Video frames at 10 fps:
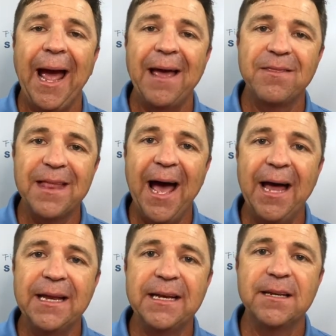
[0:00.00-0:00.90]
And
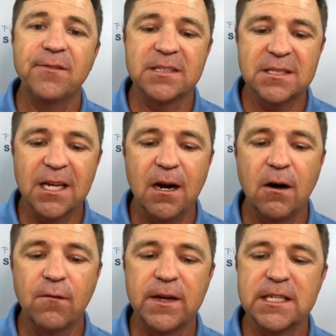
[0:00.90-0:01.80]
that in and of
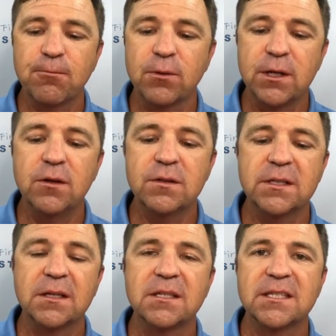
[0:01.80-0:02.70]
itself is
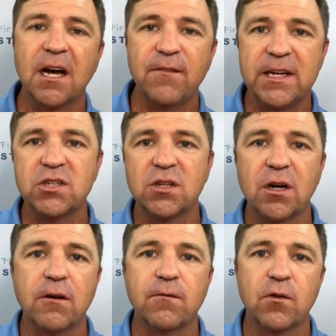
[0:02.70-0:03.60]
producing the salvation
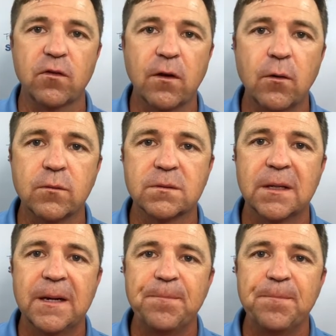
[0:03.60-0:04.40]
of your souls.